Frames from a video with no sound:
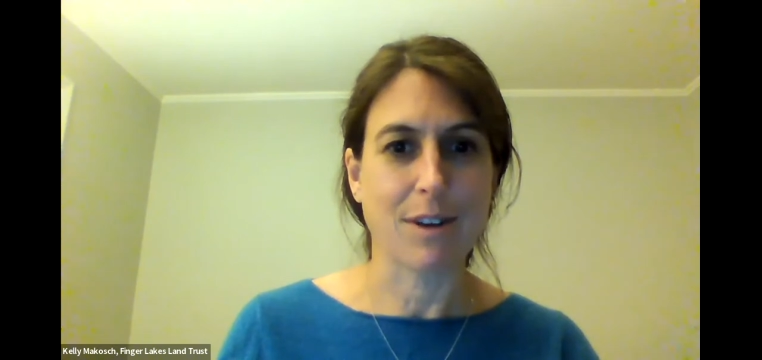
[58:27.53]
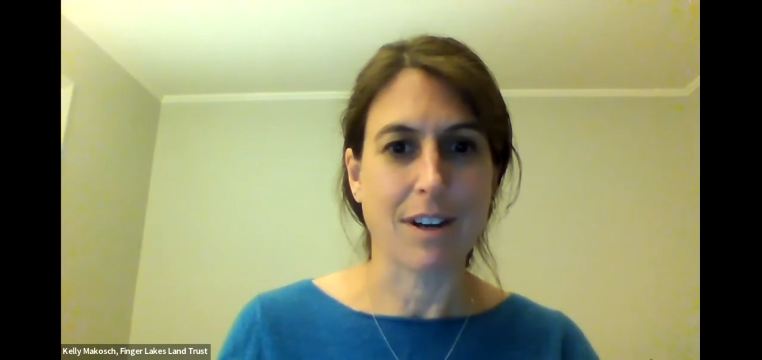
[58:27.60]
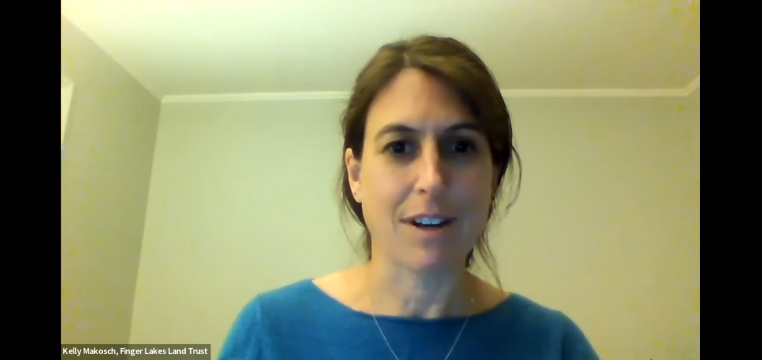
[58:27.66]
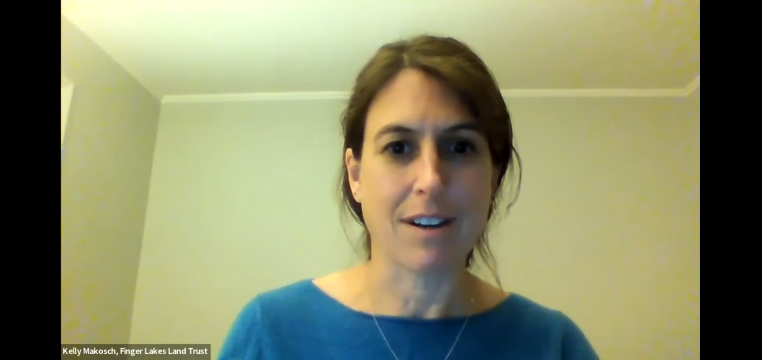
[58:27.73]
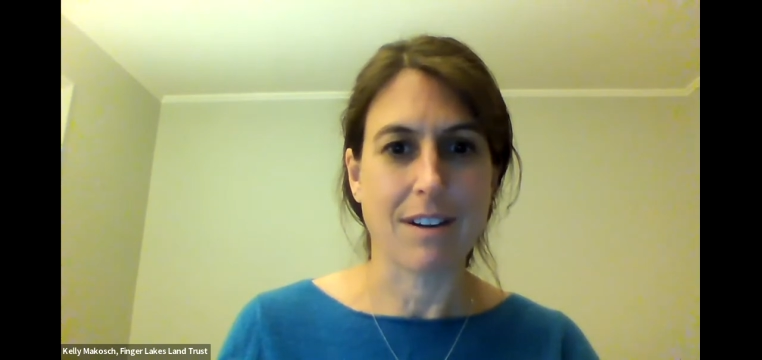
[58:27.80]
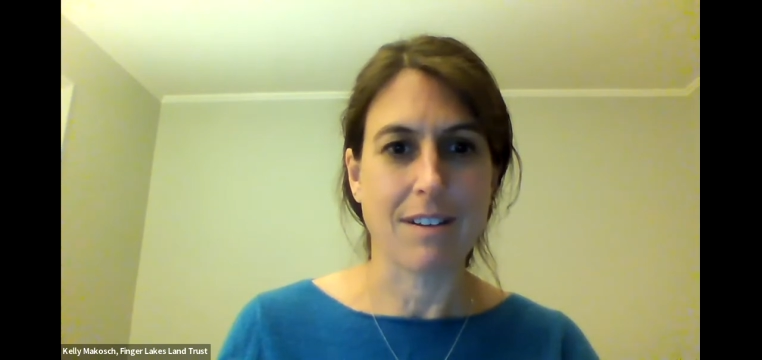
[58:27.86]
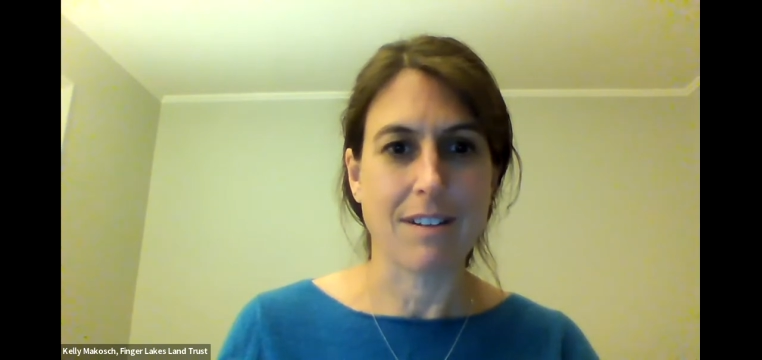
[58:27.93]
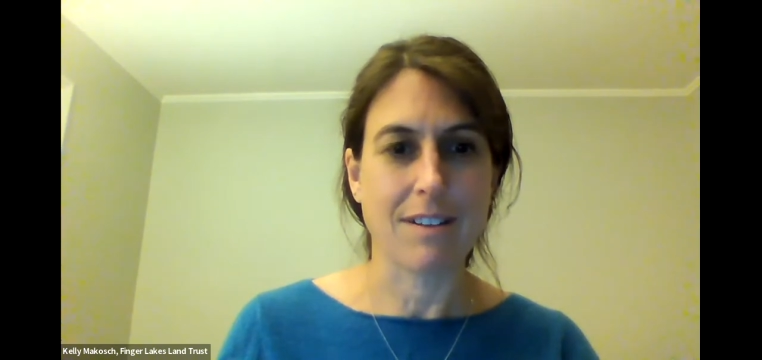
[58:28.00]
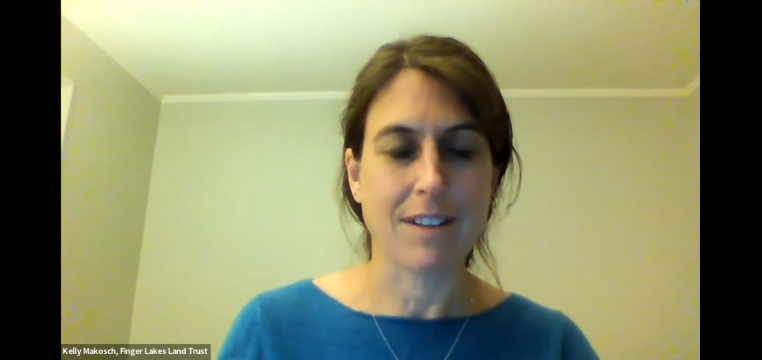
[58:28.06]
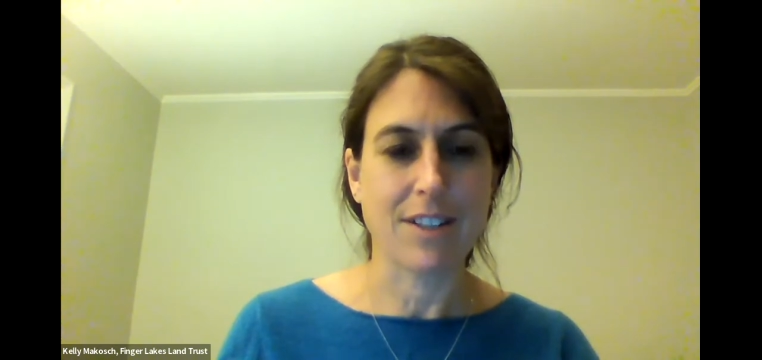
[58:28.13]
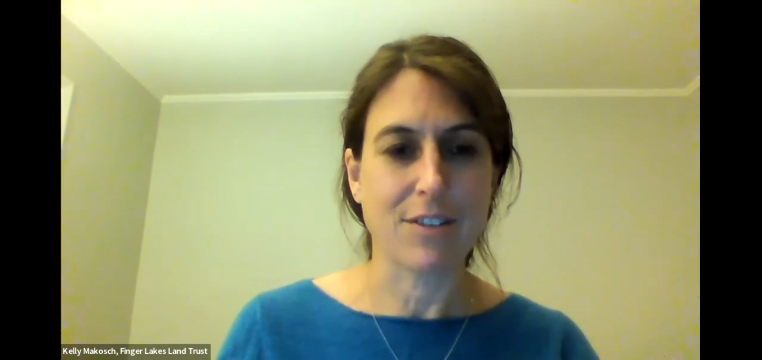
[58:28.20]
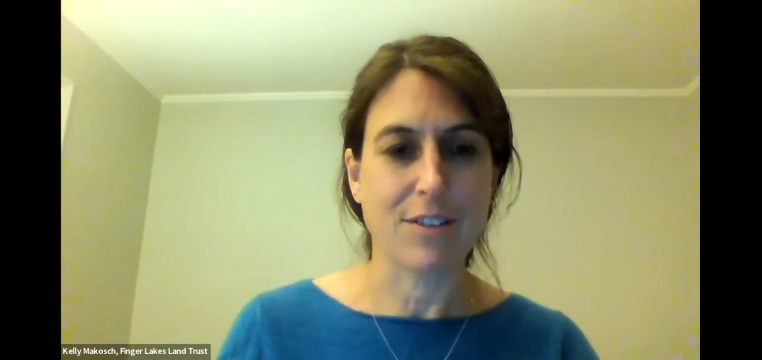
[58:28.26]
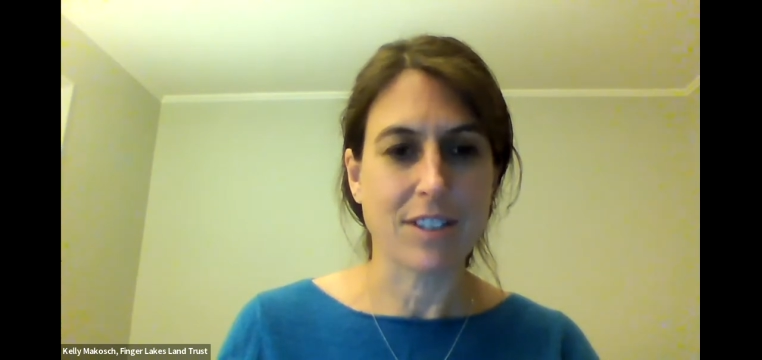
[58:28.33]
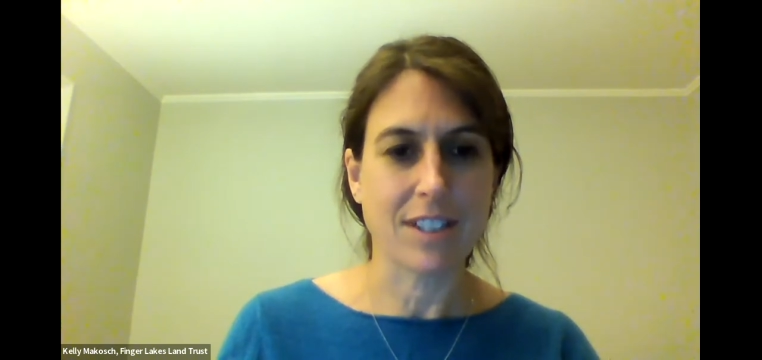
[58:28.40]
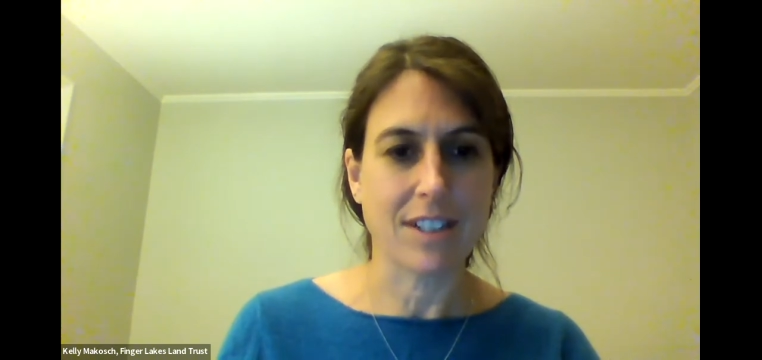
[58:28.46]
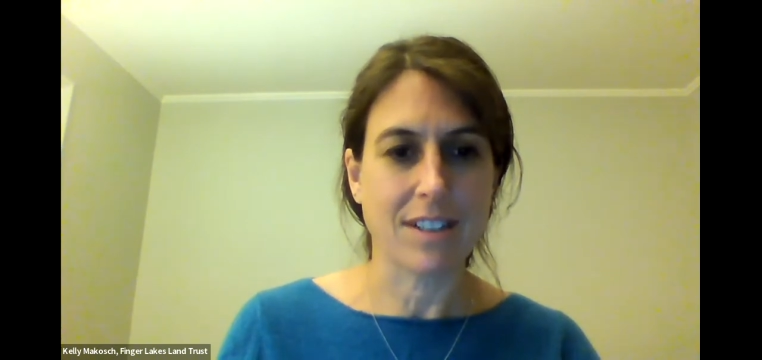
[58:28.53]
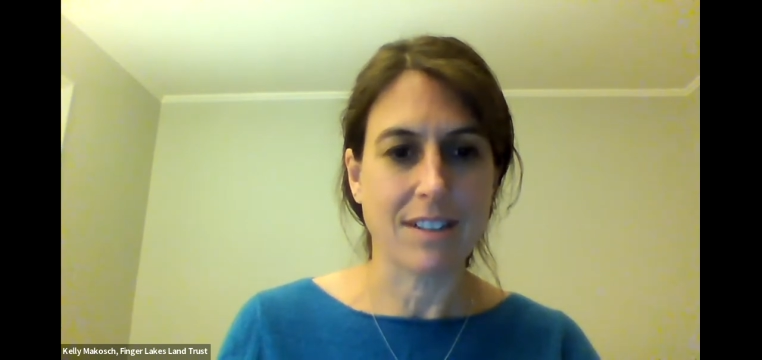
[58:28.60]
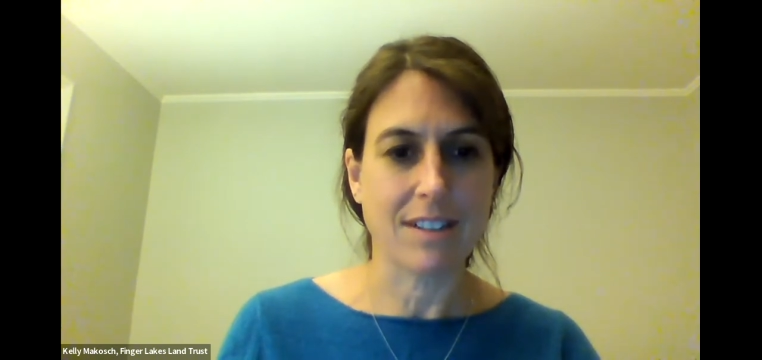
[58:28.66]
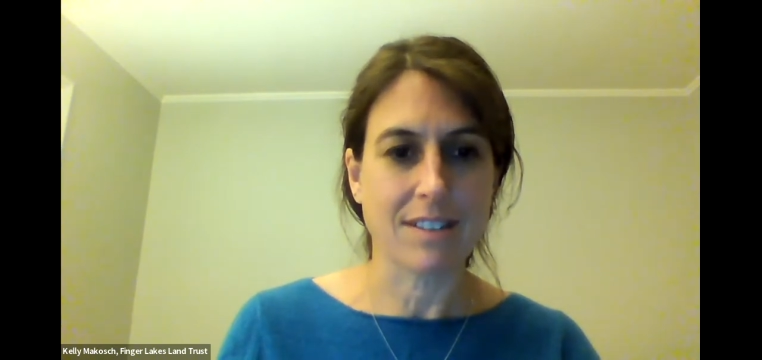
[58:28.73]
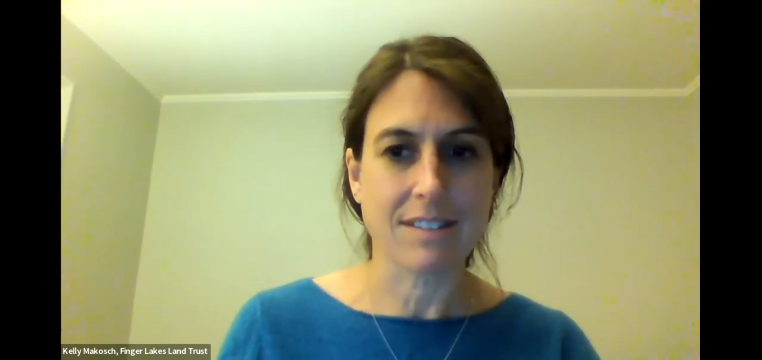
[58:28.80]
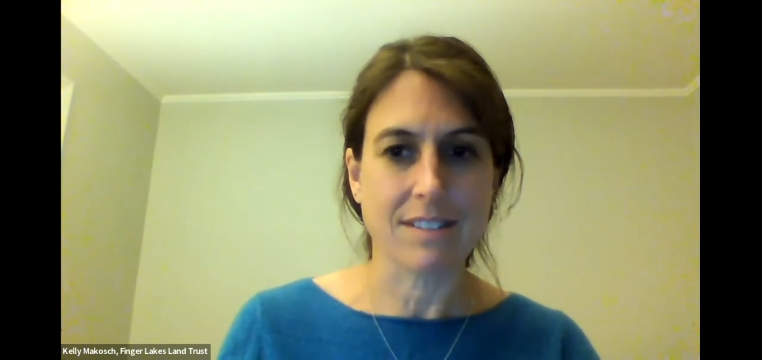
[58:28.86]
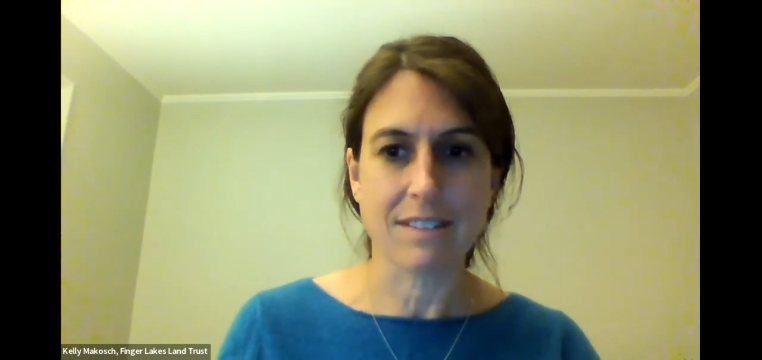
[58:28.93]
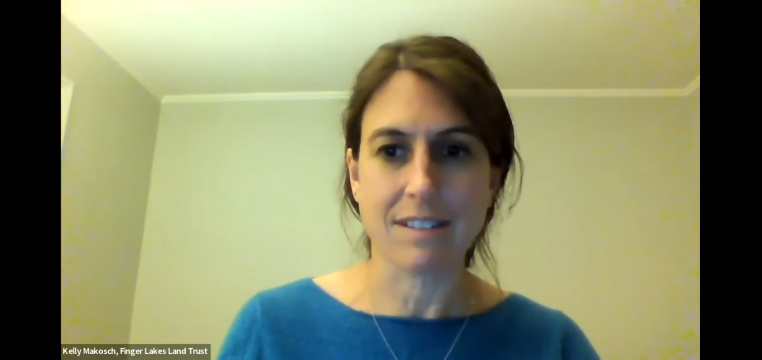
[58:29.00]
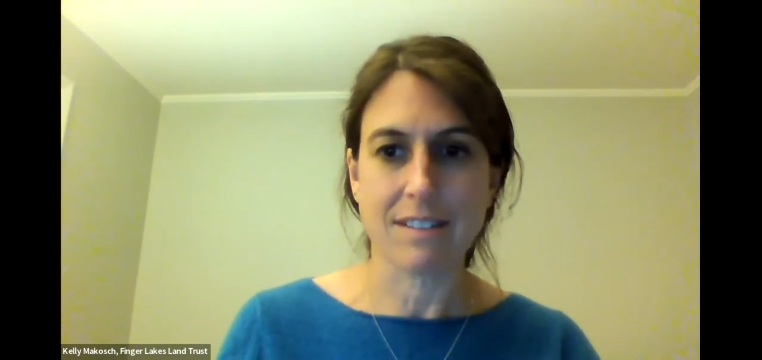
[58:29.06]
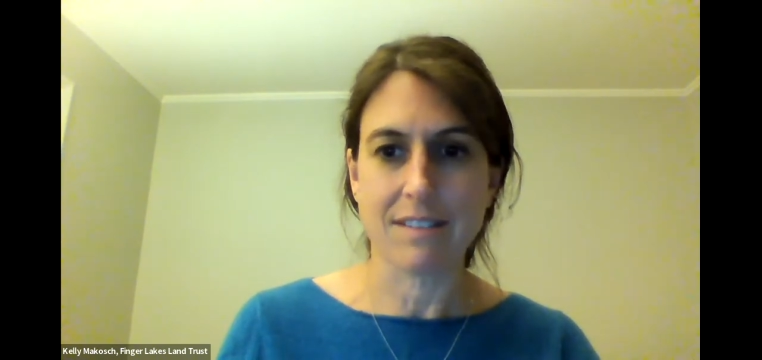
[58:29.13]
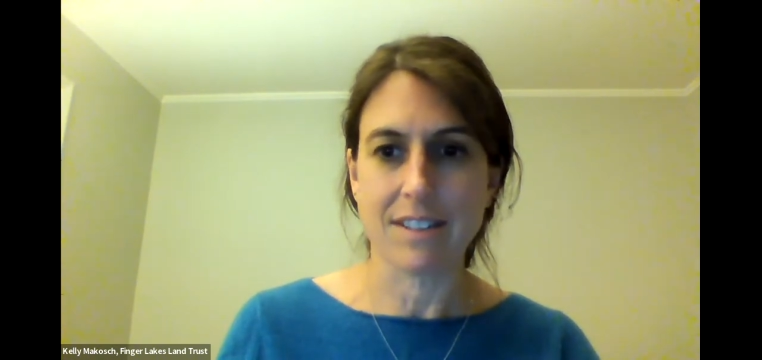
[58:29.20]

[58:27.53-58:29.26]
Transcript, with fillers: are interested in this